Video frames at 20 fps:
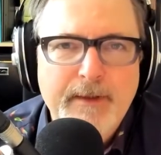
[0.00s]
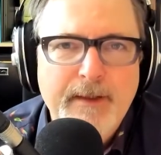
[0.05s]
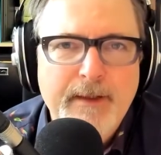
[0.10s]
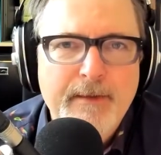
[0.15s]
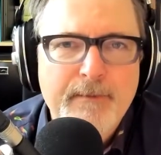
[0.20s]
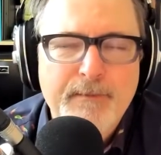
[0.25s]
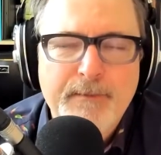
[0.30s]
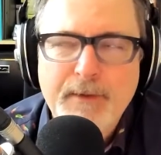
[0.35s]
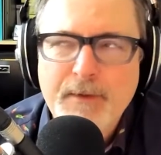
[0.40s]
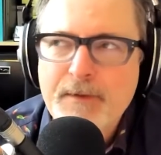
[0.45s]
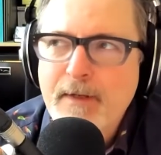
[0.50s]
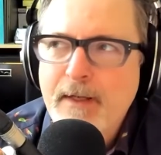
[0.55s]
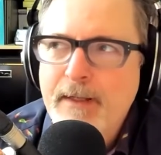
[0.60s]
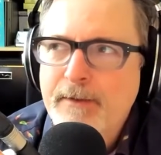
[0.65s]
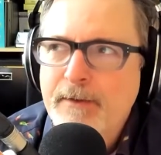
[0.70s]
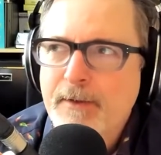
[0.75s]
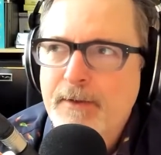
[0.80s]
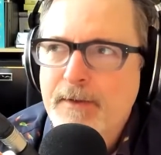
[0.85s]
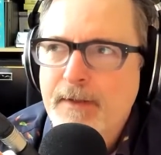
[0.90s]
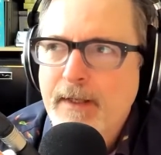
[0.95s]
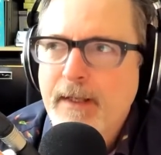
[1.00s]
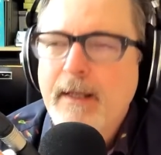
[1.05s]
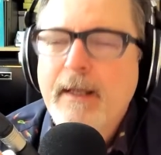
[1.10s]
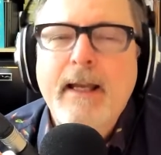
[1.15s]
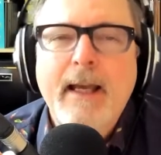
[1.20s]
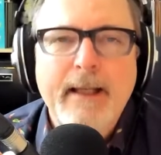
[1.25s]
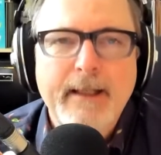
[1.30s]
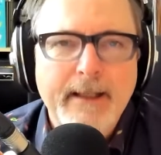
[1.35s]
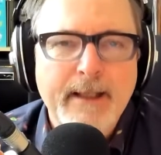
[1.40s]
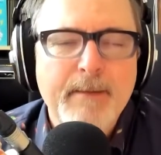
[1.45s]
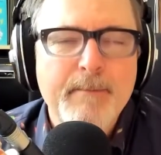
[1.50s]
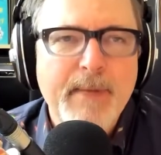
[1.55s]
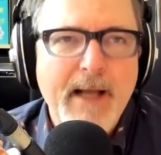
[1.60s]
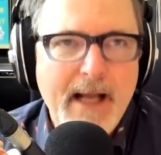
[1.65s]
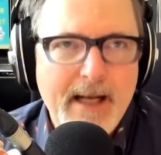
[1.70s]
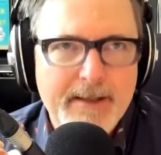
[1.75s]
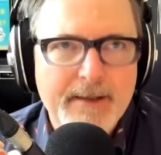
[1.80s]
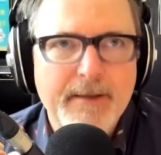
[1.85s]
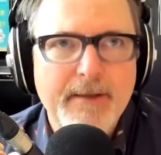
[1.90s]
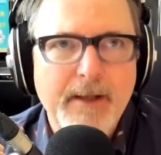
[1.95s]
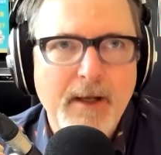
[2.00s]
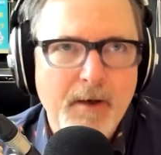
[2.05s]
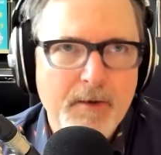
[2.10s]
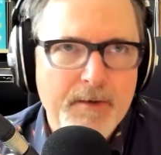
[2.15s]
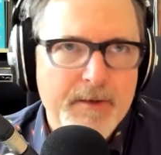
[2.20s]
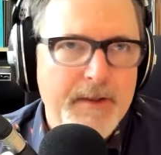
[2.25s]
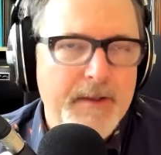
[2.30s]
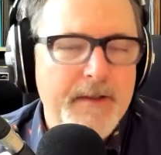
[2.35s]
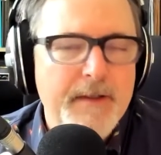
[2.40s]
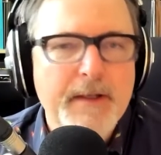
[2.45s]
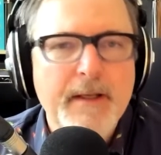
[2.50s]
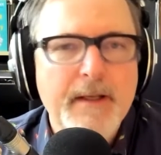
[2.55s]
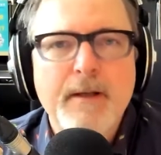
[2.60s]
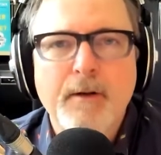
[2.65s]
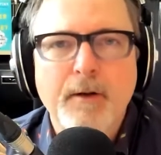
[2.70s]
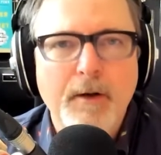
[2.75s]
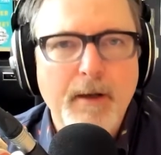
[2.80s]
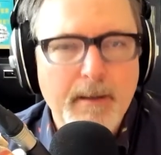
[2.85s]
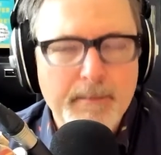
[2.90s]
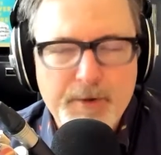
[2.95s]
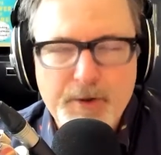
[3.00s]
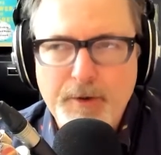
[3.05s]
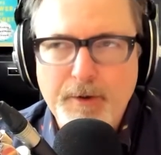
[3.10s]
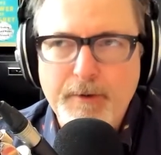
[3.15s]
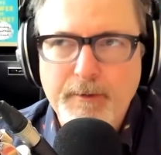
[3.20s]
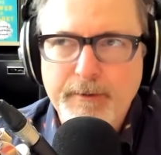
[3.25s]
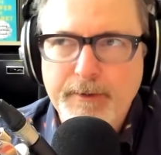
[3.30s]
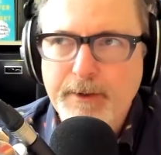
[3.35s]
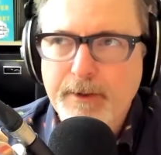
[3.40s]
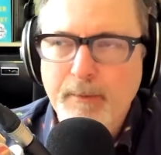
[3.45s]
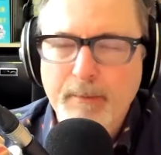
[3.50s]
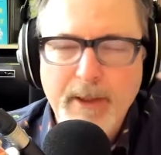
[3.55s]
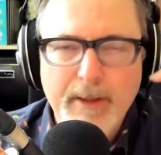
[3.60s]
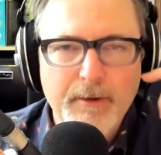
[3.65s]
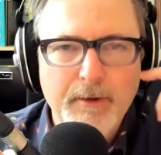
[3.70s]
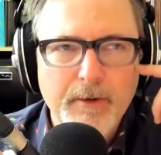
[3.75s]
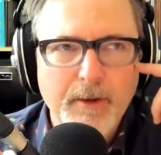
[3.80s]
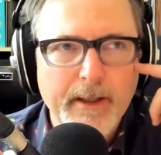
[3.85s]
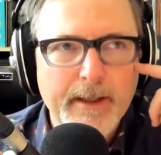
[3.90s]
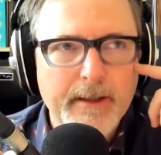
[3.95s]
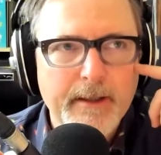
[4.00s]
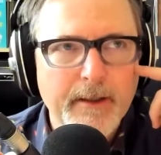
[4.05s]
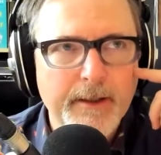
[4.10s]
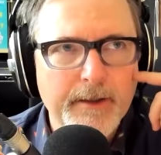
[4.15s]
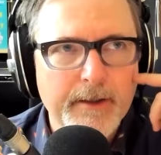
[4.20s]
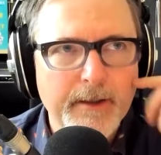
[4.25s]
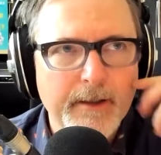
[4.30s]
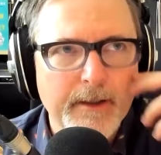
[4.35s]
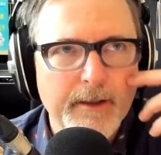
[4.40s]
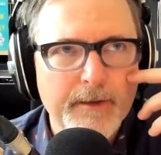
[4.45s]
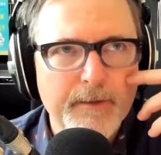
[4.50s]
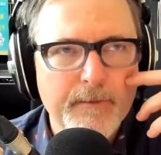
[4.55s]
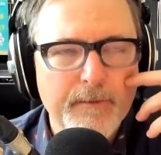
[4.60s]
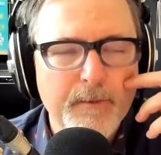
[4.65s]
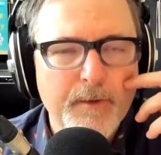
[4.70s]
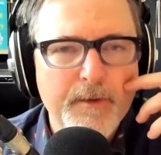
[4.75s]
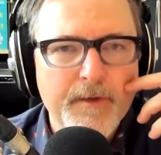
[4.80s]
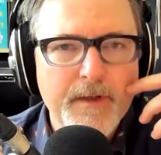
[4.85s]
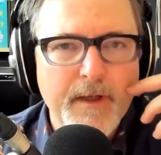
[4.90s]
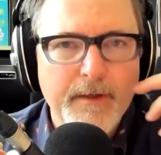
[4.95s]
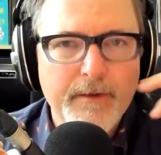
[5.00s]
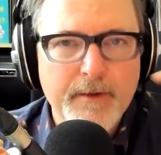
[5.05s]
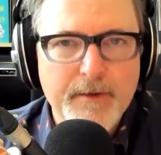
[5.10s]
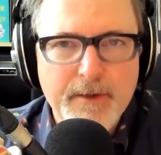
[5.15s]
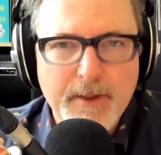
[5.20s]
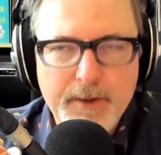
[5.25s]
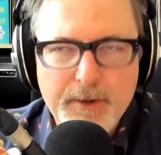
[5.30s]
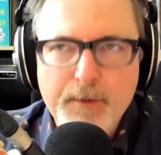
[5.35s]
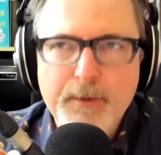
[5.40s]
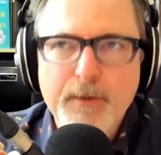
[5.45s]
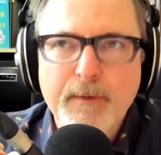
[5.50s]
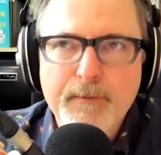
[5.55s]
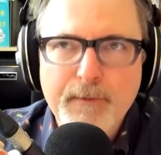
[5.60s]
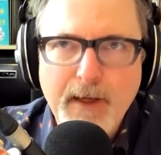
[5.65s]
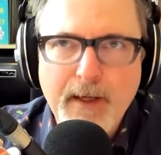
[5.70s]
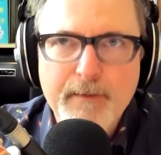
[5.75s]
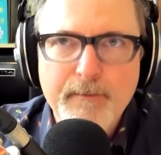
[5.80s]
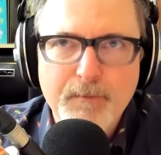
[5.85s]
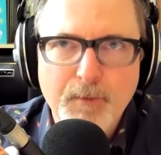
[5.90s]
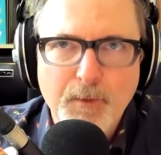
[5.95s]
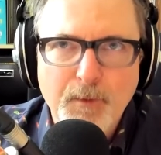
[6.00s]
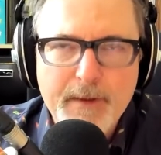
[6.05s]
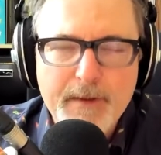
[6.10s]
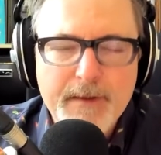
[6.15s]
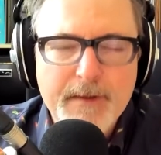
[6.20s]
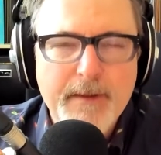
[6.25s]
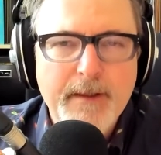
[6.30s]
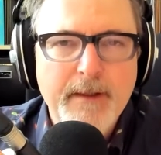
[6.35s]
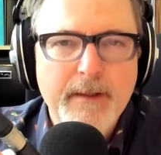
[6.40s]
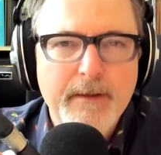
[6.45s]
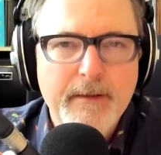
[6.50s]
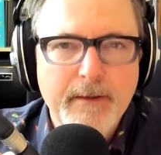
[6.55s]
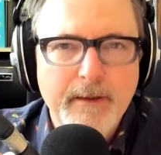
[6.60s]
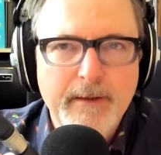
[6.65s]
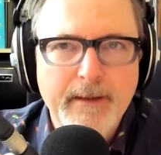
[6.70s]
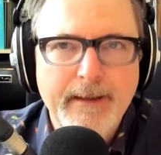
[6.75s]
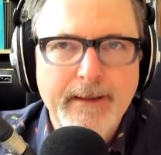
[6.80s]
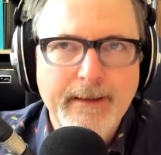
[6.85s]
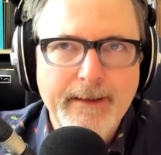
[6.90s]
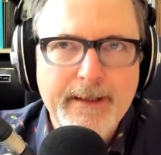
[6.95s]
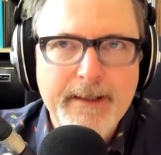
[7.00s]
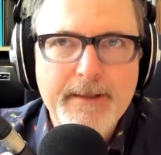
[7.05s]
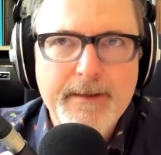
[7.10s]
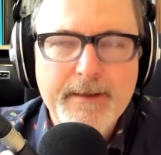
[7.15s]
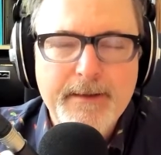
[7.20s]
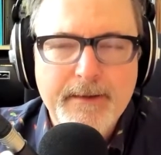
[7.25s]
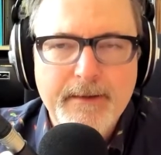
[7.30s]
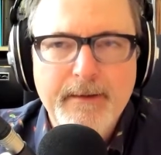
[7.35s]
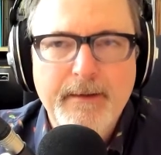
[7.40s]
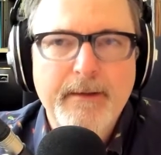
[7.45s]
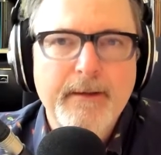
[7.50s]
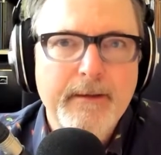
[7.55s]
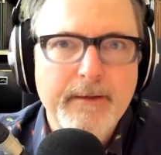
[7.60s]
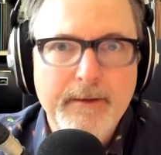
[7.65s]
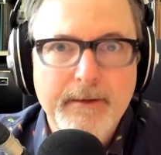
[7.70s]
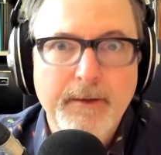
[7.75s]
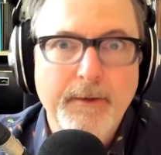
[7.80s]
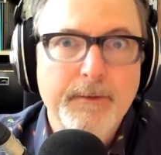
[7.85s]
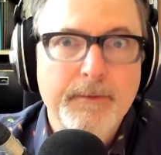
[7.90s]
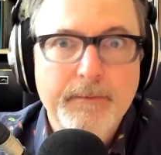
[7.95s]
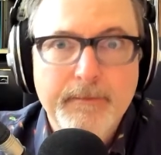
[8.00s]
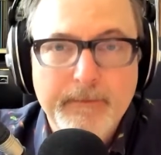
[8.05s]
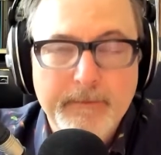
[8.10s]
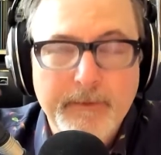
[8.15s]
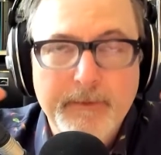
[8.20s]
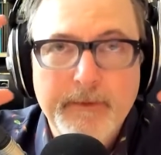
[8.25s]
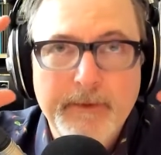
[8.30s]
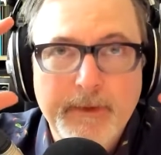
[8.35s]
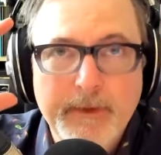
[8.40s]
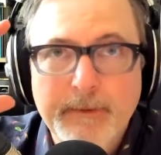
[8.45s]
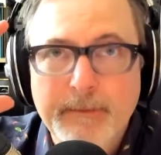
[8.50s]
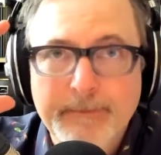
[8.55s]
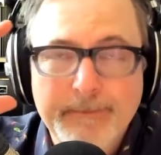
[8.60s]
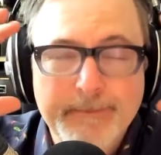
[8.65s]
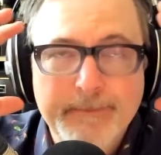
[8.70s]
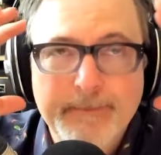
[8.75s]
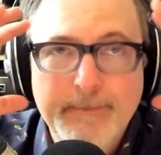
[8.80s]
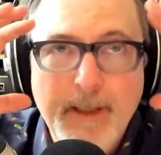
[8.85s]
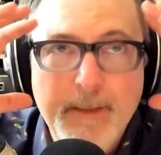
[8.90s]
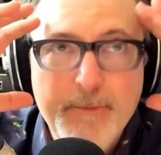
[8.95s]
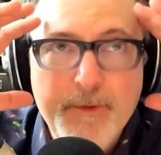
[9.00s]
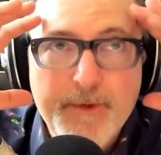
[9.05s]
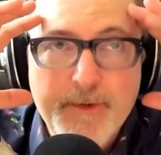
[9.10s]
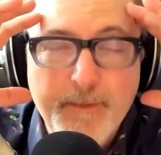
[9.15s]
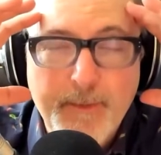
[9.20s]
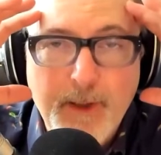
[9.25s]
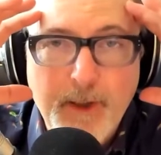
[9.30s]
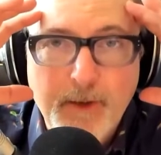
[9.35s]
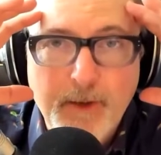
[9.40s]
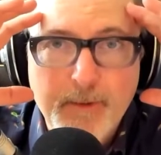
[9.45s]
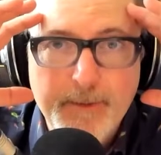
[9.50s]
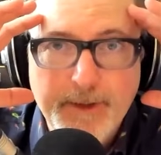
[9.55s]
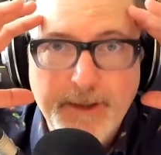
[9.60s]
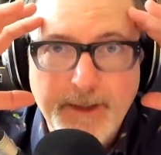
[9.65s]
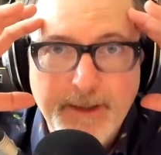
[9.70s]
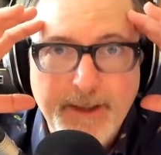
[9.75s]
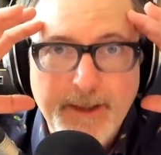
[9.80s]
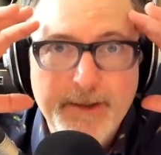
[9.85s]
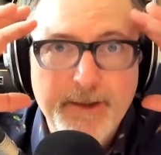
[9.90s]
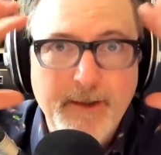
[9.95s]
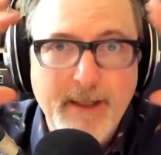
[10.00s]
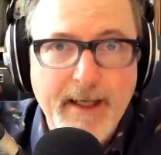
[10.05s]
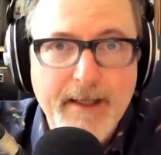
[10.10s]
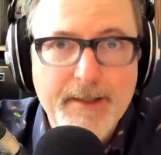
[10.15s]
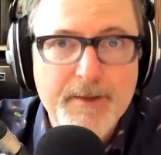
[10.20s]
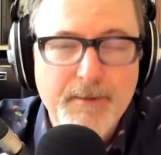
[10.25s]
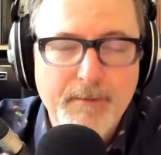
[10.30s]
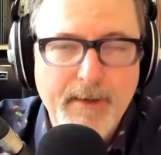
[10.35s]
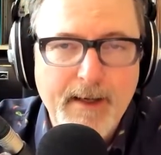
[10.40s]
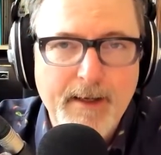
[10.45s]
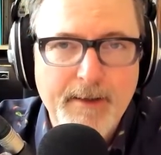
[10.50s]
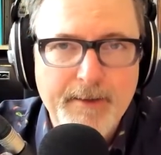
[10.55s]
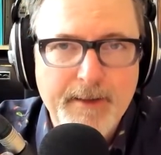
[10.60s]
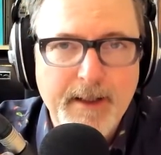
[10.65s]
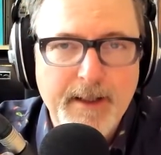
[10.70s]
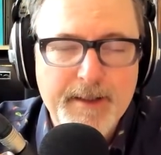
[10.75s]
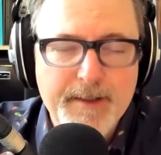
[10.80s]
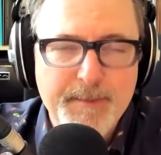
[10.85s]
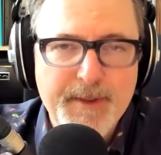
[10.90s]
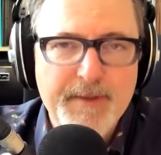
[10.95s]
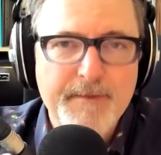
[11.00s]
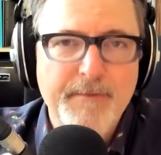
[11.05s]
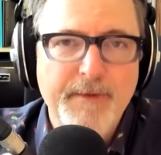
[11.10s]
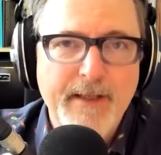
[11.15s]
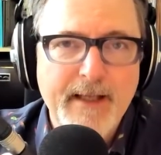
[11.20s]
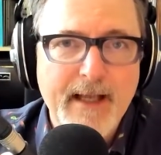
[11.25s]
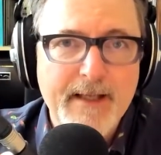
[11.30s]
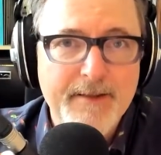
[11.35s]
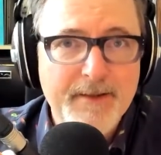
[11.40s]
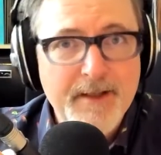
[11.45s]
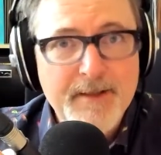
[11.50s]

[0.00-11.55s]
It feels like there's, and again back to the RCC, or I'm sure Michael Graydon on the food side. There's a unified voice that at least the members of Parliament can get their heads around a specific act.